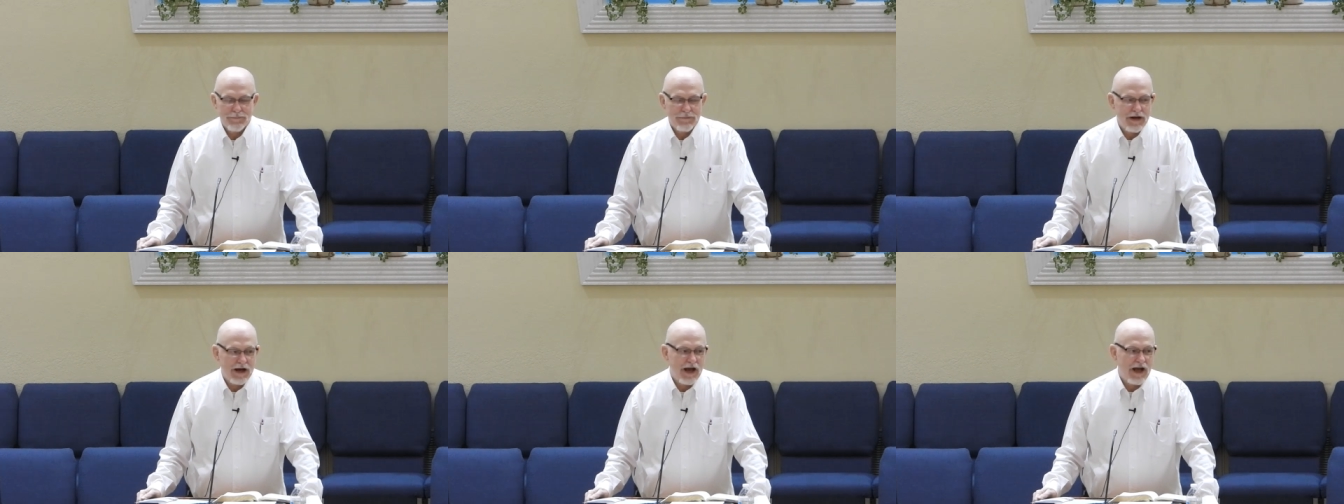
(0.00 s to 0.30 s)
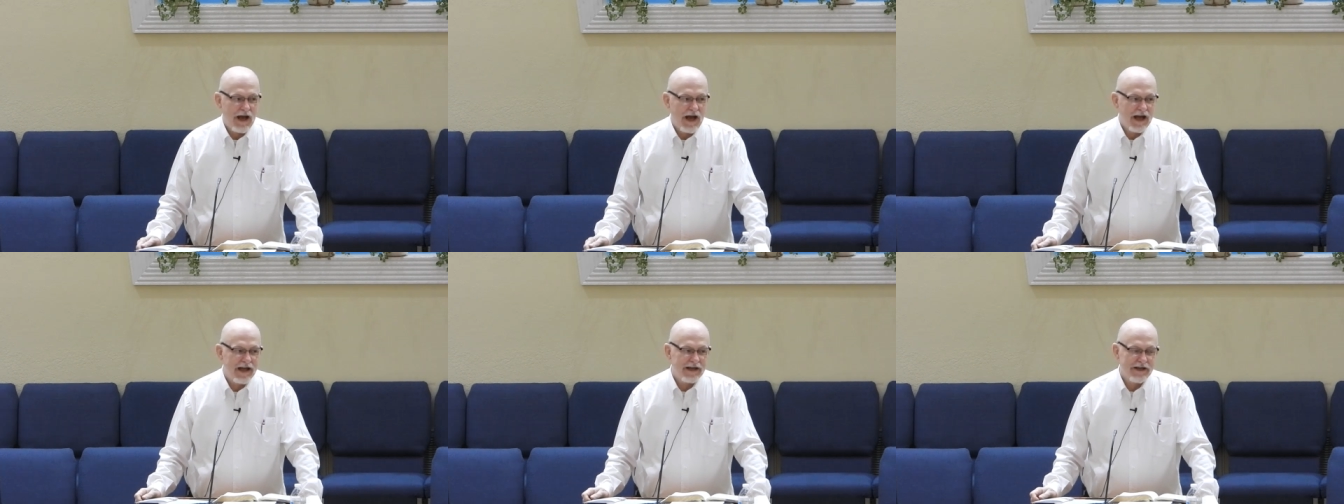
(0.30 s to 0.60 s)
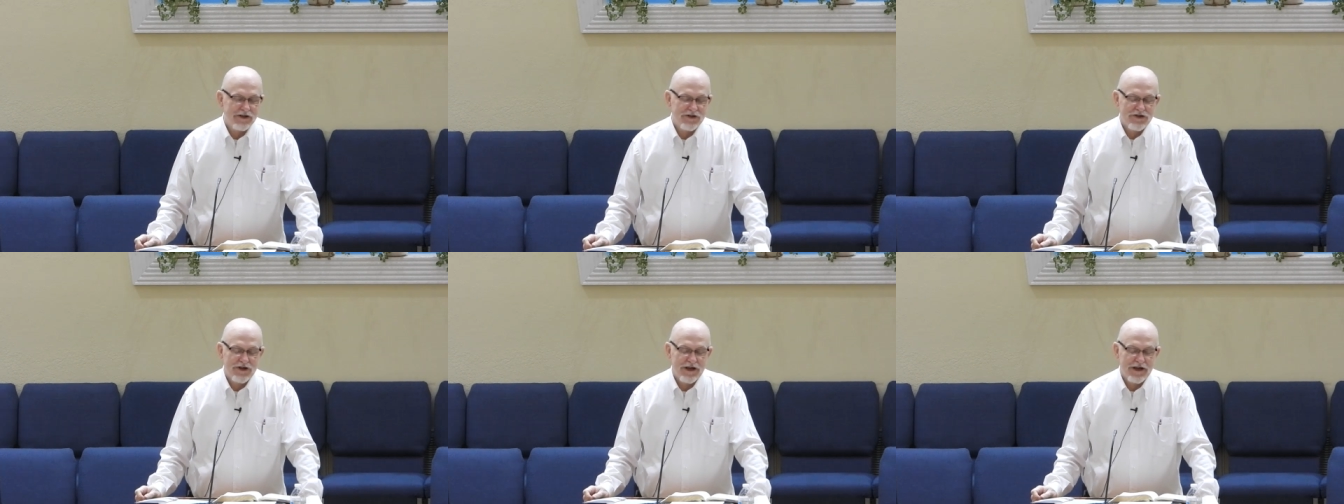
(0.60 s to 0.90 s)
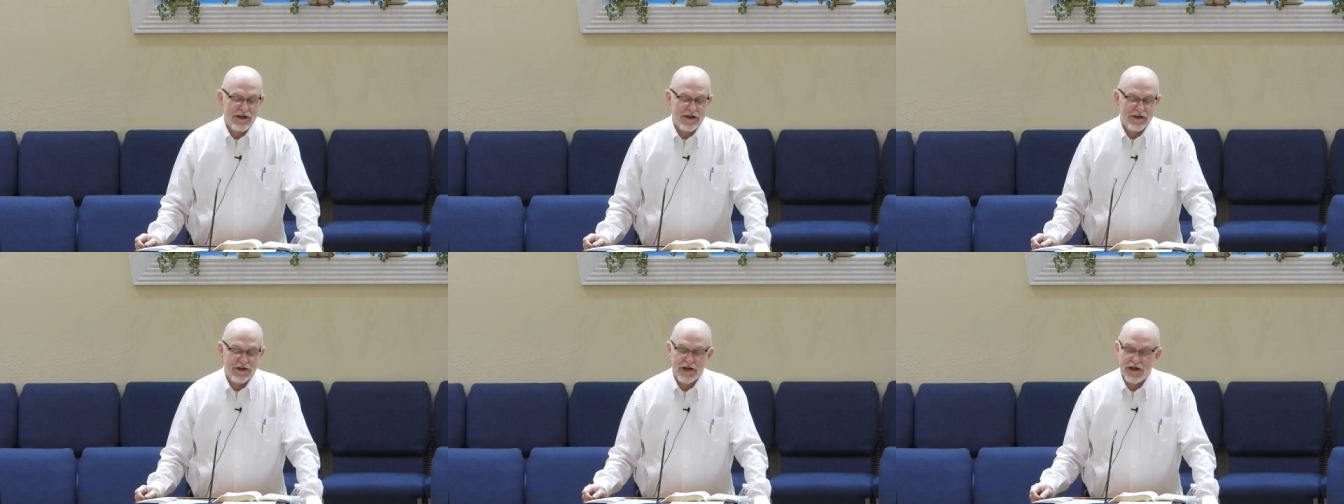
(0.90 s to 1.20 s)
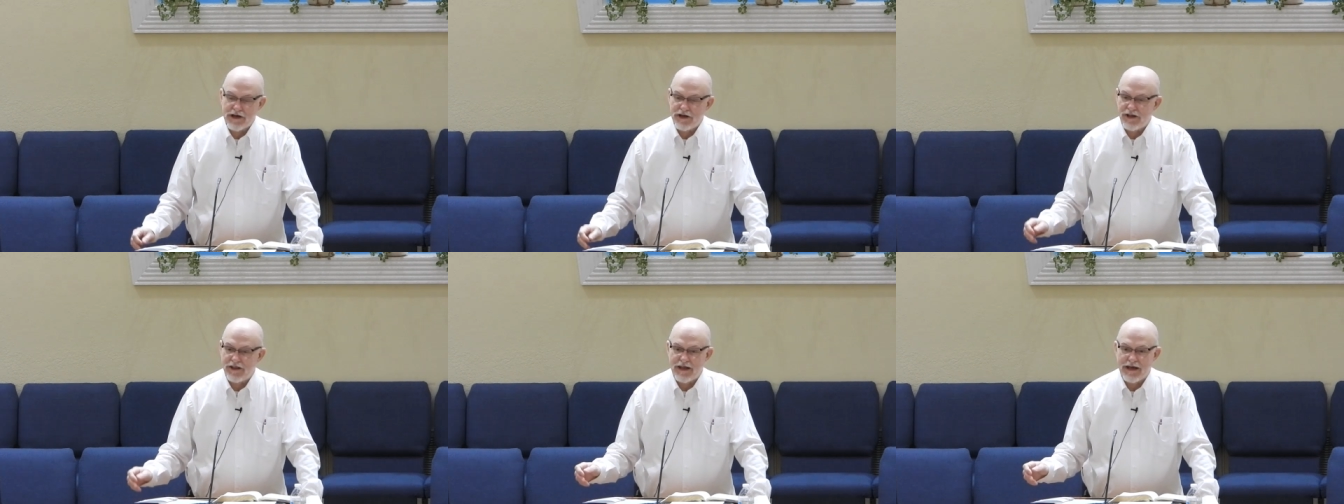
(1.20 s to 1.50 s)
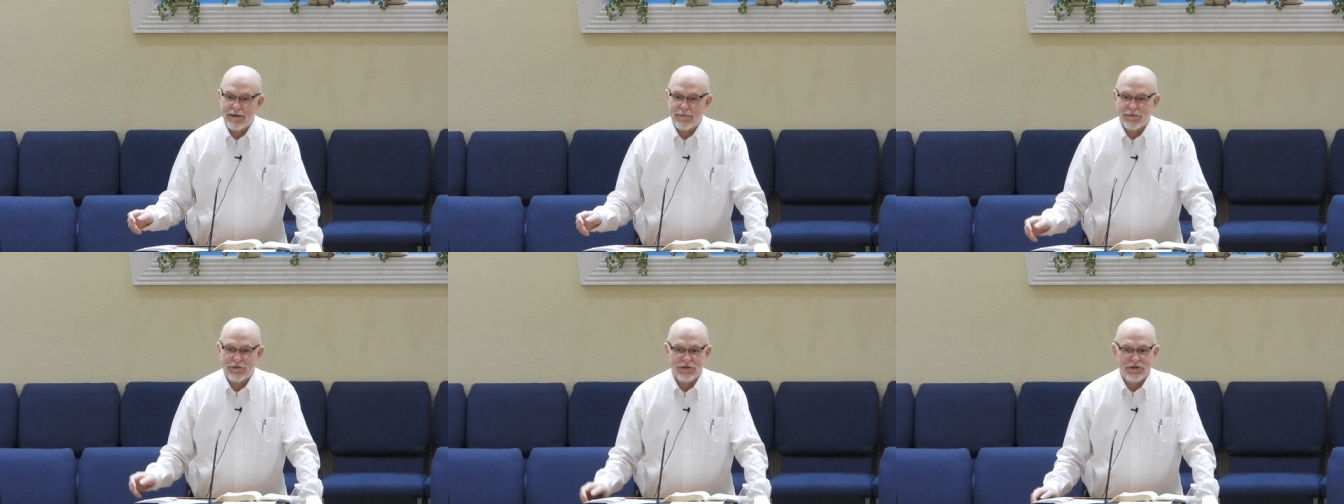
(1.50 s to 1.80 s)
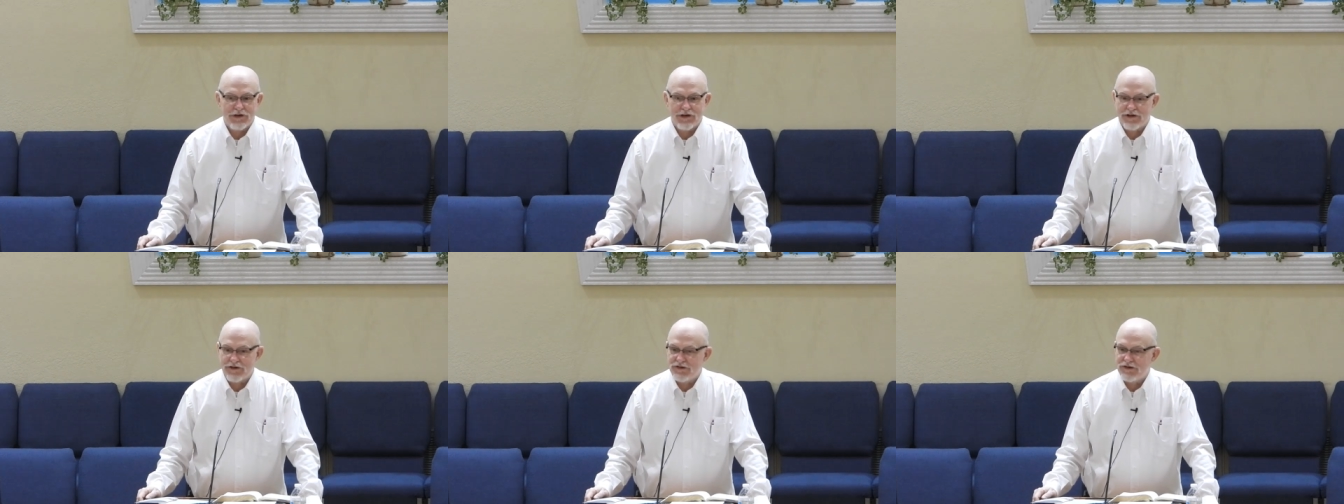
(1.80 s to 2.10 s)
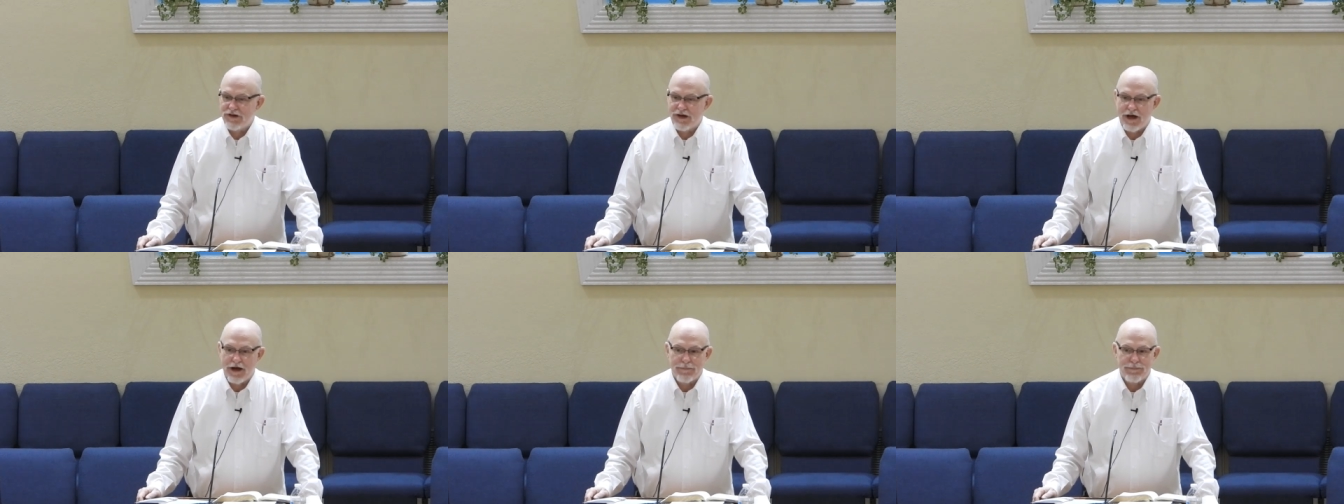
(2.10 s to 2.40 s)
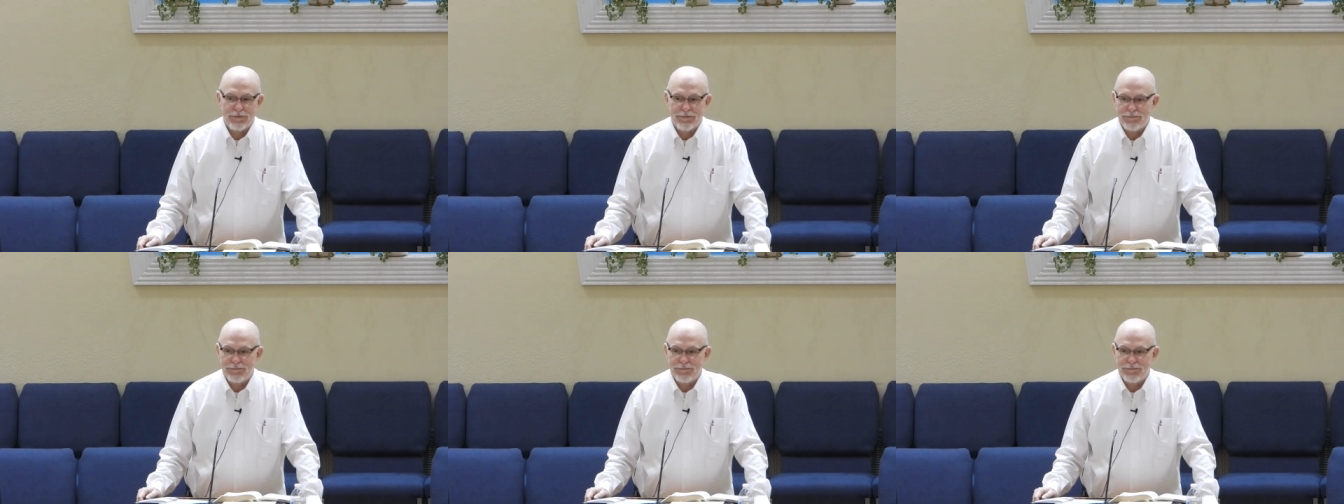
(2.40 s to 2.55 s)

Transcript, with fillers: But I, I can tell you, none of that was going to stop